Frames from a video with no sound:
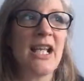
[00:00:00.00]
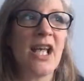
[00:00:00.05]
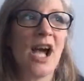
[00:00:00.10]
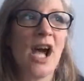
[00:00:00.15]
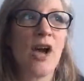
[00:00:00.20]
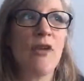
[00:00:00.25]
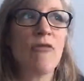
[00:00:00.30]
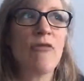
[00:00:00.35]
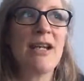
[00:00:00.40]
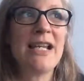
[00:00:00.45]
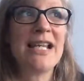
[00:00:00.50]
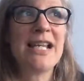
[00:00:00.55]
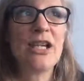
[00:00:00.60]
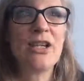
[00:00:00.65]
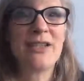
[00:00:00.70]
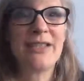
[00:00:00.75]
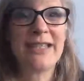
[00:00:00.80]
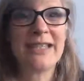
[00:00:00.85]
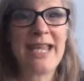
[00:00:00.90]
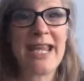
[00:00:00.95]
a really
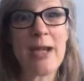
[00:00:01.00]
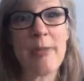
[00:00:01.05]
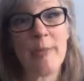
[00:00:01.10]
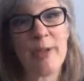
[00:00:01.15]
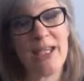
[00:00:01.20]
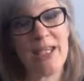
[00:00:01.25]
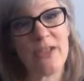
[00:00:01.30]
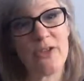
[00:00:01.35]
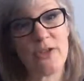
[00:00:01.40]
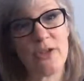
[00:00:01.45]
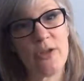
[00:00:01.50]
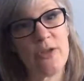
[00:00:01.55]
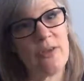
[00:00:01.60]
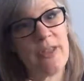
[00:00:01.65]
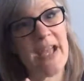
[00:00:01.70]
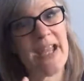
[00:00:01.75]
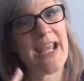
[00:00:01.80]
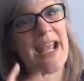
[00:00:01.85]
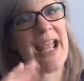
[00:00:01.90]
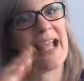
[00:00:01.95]
good tip is to
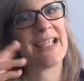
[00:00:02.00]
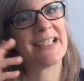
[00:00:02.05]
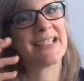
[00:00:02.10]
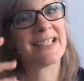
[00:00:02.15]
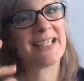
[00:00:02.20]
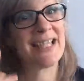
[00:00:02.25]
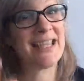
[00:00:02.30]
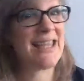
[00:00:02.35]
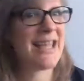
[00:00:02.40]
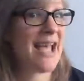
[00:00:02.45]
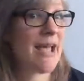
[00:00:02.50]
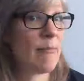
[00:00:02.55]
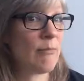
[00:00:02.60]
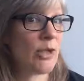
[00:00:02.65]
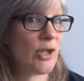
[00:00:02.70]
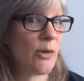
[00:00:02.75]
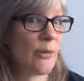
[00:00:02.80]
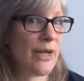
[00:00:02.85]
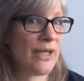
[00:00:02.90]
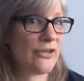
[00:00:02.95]
then ask them a
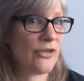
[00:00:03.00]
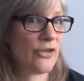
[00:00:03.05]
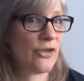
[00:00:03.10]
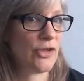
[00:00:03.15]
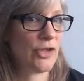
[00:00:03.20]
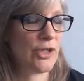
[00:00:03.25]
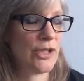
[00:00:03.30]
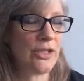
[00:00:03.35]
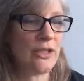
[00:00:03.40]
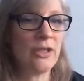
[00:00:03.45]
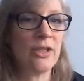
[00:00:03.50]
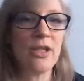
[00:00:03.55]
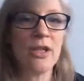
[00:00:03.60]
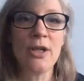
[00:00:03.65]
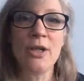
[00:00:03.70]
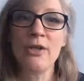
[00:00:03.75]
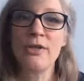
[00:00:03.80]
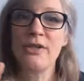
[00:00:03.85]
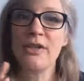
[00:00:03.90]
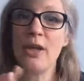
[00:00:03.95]
question.
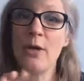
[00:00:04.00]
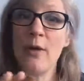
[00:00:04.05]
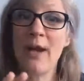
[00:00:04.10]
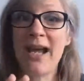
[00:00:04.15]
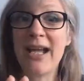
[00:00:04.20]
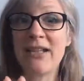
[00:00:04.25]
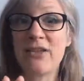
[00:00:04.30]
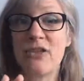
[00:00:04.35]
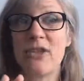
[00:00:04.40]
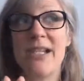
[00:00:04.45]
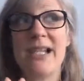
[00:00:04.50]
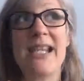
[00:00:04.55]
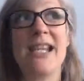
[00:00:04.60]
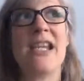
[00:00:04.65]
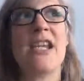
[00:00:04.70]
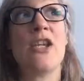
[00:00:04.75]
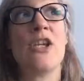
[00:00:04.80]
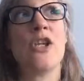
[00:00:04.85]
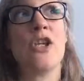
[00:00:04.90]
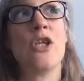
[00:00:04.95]
So
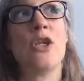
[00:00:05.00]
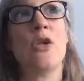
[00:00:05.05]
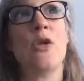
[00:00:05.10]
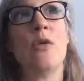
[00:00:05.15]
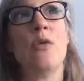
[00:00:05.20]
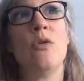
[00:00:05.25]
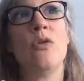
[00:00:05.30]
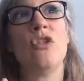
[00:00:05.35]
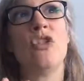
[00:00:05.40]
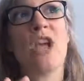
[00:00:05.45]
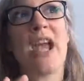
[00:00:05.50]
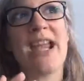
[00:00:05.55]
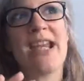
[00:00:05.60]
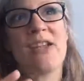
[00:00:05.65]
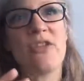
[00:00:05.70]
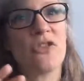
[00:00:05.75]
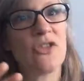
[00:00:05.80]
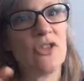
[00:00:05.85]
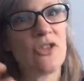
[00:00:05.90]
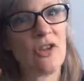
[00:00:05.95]
actually you
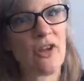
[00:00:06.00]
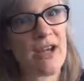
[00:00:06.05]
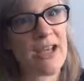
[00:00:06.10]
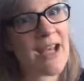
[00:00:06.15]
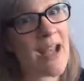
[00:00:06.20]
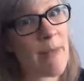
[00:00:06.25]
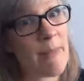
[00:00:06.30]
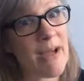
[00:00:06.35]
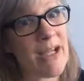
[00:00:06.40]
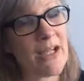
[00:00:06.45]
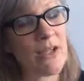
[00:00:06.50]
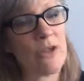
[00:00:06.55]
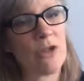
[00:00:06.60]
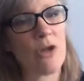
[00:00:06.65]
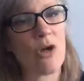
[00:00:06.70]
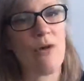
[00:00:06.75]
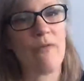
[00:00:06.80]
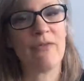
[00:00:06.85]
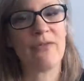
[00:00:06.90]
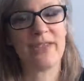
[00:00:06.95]
change the dynamic of the
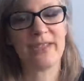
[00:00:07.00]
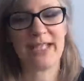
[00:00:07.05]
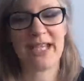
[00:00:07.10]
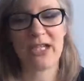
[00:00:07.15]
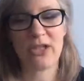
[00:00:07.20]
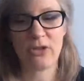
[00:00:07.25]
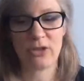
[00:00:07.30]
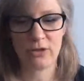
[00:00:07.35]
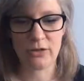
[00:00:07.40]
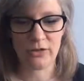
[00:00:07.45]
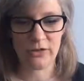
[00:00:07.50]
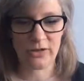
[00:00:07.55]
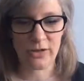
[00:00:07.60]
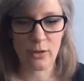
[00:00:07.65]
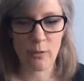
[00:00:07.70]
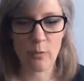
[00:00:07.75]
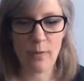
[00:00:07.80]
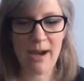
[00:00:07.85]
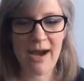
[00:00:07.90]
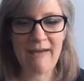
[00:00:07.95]
conversation.
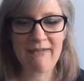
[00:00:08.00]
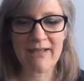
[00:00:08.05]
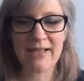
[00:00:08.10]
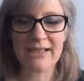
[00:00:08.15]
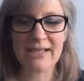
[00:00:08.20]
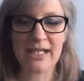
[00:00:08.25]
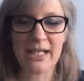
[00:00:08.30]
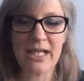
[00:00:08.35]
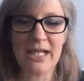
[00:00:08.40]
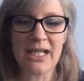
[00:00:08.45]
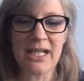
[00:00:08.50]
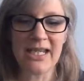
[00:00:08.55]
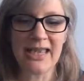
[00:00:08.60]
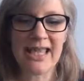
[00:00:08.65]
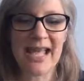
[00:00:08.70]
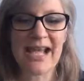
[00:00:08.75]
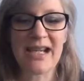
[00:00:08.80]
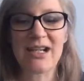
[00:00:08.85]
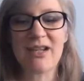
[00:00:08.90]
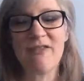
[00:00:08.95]
So whereas
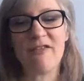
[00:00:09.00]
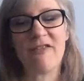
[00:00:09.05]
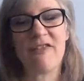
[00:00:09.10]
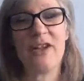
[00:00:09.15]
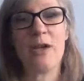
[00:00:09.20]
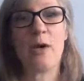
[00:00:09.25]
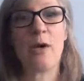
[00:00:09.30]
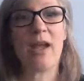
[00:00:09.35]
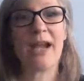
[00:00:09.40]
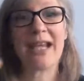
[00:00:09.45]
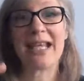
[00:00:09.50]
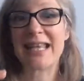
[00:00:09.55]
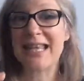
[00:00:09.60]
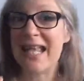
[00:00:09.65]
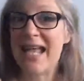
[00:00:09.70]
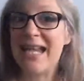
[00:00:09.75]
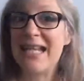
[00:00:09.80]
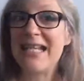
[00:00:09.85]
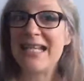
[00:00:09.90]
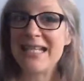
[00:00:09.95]
that can feel like
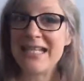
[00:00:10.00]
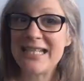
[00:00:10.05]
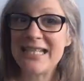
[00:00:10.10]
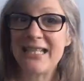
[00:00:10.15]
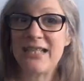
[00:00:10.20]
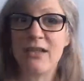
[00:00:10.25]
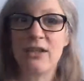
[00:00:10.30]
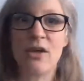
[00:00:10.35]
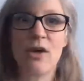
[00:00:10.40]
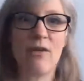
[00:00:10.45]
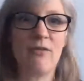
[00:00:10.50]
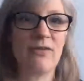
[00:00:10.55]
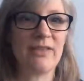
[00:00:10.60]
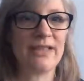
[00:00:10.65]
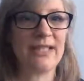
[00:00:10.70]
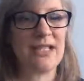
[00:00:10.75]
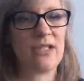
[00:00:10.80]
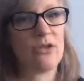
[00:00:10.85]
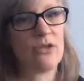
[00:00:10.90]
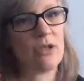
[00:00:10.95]
they're leading the
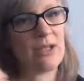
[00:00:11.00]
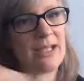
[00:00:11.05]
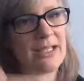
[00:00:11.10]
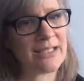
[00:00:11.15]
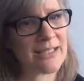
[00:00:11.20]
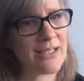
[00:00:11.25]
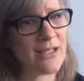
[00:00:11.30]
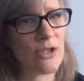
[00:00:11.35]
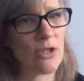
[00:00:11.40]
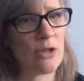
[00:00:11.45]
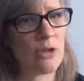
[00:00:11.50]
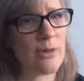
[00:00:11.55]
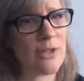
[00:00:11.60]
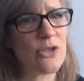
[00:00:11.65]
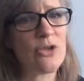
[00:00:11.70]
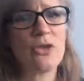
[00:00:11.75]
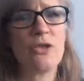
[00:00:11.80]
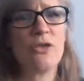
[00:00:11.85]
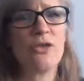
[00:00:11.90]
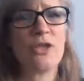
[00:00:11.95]
conversation, asking you
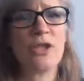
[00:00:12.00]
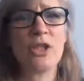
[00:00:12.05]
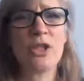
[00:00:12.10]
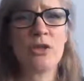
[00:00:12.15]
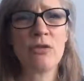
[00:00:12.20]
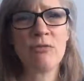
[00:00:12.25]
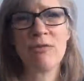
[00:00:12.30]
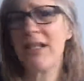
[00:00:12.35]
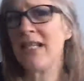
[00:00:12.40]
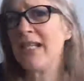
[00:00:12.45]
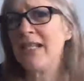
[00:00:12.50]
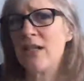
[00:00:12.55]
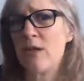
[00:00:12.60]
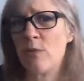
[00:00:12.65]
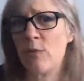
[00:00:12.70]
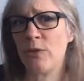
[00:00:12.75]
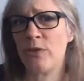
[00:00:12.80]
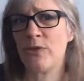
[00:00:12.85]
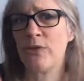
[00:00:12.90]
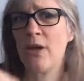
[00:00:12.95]
questions that you really don't
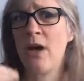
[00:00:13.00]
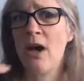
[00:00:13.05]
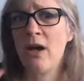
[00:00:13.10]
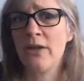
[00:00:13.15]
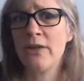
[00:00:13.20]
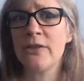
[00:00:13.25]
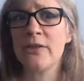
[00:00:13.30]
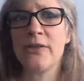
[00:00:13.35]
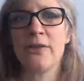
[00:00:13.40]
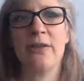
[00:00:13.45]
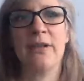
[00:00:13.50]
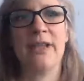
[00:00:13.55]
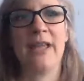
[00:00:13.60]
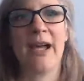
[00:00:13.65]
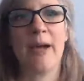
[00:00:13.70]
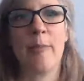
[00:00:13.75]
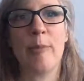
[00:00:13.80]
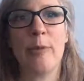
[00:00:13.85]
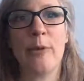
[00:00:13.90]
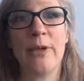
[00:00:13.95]
want to answer at
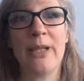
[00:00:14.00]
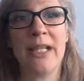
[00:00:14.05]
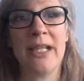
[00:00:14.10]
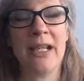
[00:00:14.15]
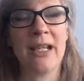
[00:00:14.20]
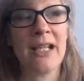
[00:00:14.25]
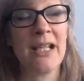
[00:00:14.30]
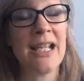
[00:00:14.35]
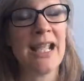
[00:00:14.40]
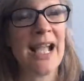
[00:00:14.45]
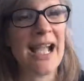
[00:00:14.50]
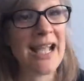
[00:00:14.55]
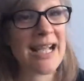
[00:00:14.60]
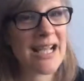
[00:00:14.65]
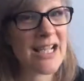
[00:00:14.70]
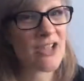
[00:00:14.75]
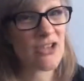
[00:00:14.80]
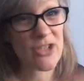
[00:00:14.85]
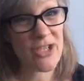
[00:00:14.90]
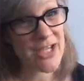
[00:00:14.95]
that point, and
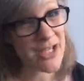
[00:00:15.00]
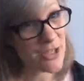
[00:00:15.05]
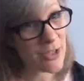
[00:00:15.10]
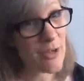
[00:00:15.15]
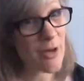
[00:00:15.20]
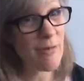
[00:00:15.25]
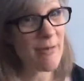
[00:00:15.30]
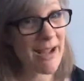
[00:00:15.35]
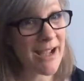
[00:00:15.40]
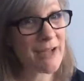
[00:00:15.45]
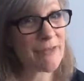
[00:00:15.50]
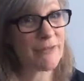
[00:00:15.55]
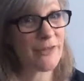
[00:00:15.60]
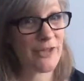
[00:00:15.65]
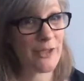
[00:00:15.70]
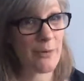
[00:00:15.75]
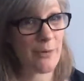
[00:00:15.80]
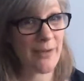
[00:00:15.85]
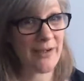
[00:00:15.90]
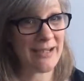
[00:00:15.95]
actually you don't have
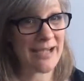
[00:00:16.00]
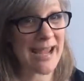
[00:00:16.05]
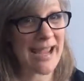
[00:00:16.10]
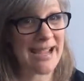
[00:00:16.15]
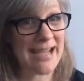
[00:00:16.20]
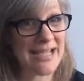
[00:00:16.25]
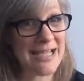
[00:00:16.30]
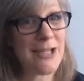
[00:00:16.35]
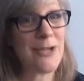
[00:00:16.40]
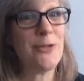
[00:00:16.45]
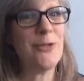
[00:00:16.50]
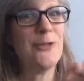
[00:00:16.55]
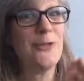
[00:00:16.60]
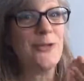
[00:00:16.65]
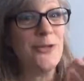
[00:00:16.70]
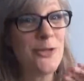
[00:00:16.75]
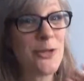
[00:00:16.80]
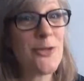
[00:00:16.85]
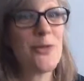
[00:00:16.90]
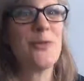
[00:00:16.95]
to, okay? You
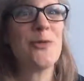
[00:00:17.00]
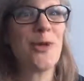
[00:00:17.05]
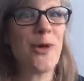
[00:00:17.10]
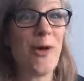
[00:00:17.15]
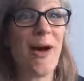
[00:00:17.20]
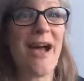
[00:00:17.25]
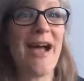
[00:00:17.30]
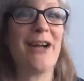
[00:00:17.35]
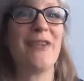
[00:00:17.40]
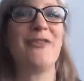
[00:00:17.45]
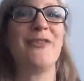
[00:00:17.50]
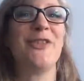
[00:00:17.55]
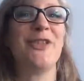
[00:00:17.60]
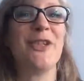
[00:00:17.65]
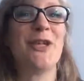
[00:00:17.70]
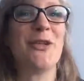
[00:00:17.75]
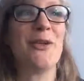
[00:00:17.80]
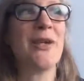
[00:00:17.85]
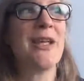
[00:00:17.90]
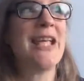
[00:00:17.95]
do not have
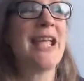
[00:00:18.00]
to